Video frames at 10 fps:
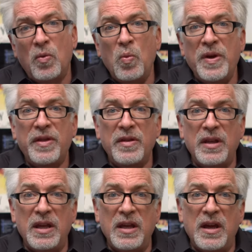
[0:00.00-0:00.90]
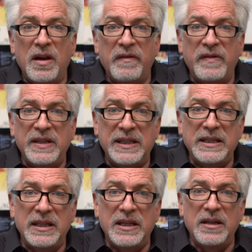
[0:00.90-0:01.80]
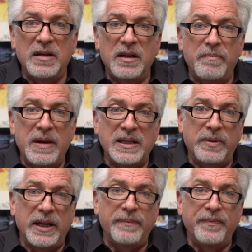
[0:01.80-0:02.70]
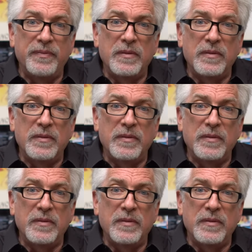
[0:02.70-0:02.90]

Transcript: with the VCT baseplate